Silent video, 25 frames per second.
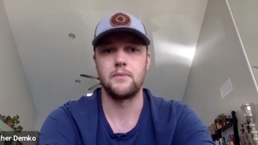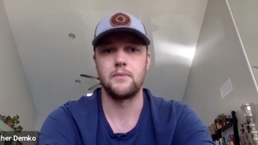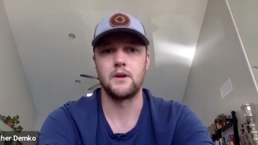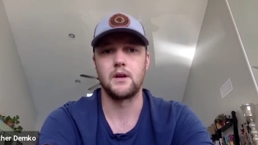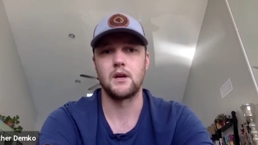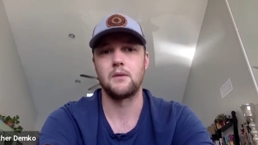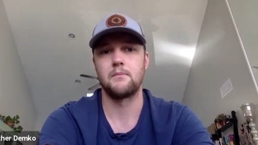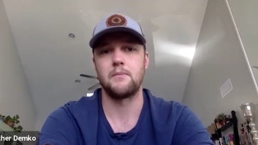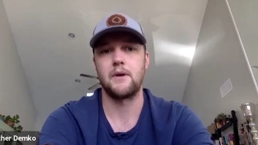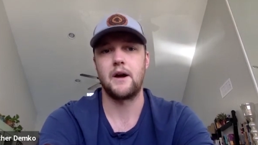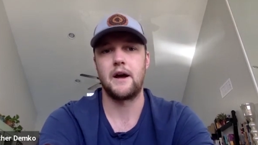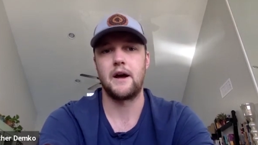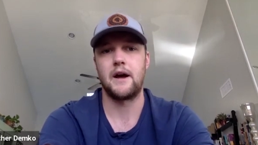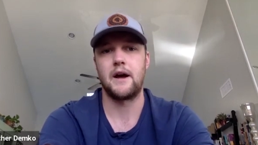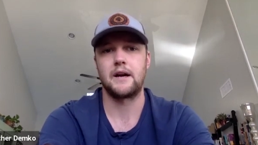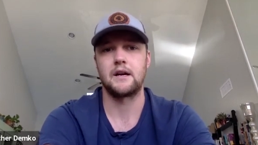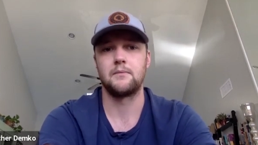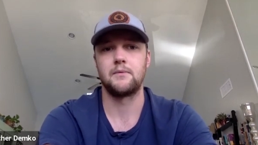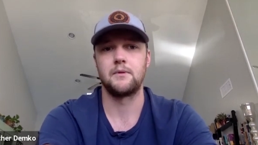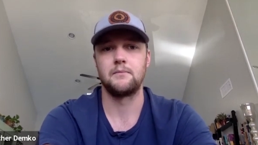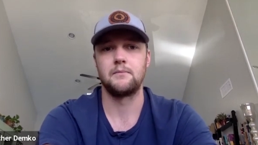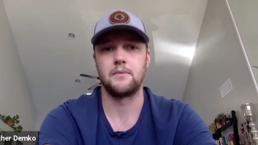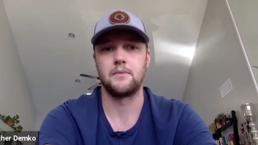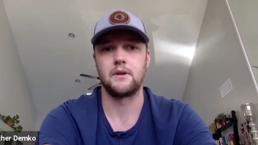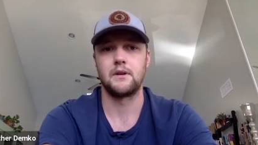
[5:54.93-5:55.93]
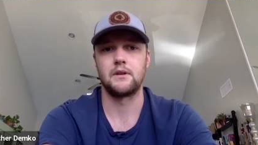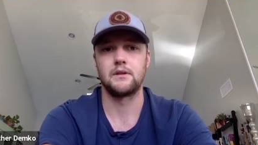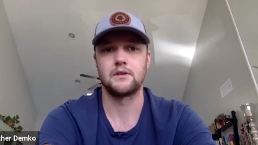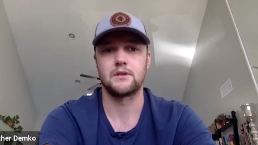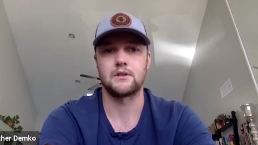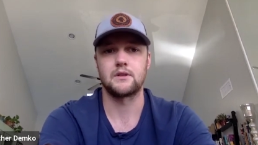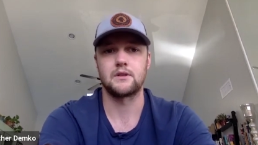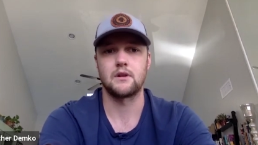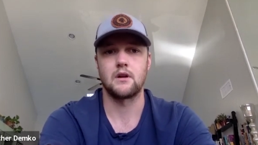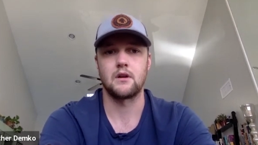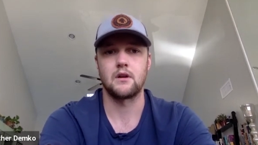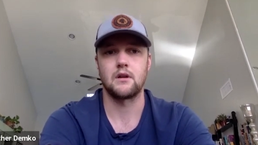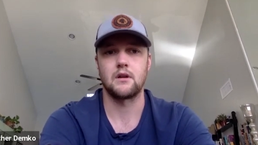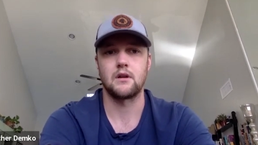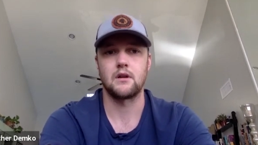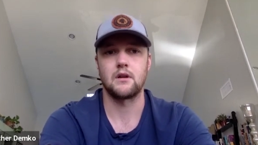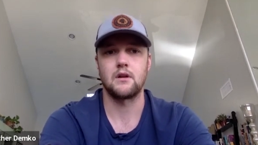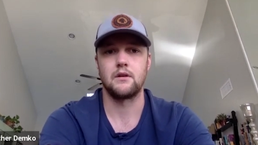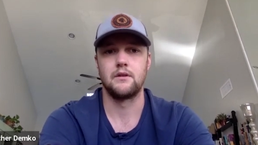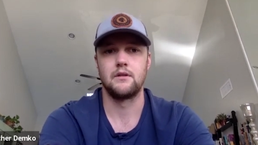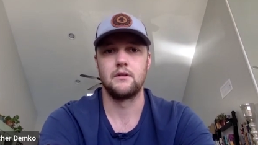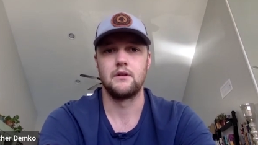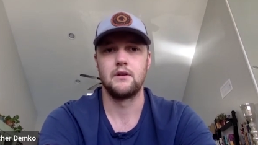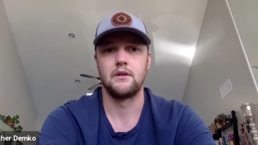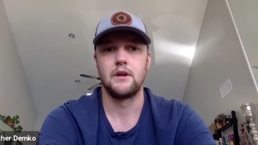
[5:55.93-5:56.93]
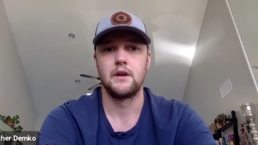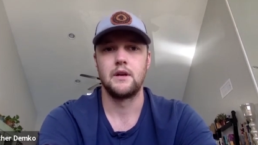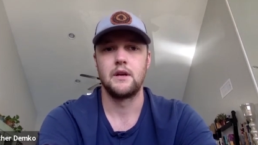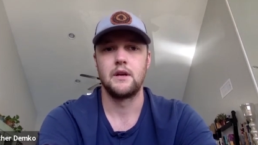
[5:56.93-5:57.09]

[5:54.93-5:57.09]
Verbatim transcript: being a backup and being a starter, and